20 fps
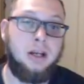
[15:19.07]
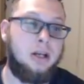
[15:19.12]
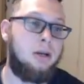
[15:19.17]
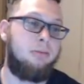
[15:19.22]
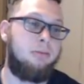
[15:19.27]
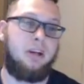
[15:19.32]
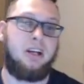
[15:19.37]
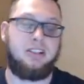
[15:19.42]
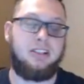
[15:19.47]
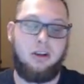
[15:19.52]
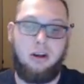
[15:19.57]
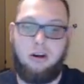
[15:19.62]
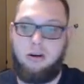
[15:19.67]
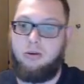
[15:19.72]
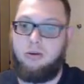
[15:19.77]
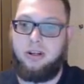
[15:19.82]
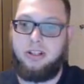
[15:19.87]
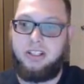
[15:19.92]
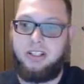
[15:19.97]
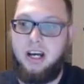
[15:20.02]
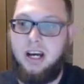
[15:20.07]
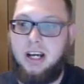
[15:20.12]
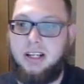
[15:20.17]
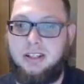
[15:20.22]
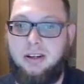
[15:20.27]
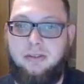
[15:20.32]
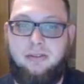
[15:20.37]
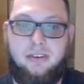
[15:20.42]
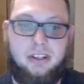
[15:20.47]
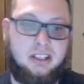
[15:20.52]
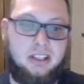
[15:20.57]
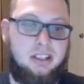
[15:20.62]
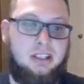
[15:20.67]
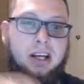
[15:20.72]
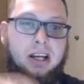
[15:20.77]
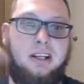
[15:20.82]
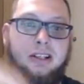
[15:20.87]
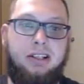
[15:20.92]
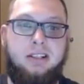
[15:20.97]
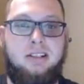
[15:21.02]
As always, guys, don't forget to
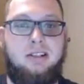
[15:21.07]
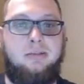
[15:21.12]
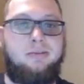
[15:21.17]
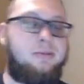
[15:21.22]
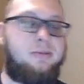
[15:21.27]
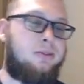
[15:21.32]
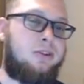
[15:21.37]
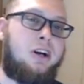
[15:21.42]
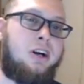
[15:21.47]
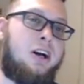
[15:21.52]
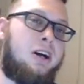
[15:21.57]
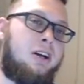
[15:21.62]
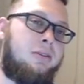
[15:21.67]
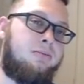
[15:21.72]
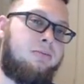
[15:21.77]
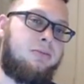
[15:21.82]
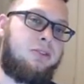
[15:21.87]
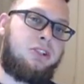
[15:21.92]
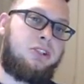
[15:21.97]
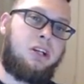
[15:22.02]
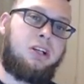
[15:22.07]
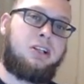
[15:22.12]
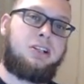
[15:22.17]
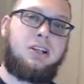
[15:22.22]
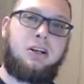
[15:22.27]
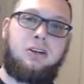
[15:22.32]
like us, subscribe, check us out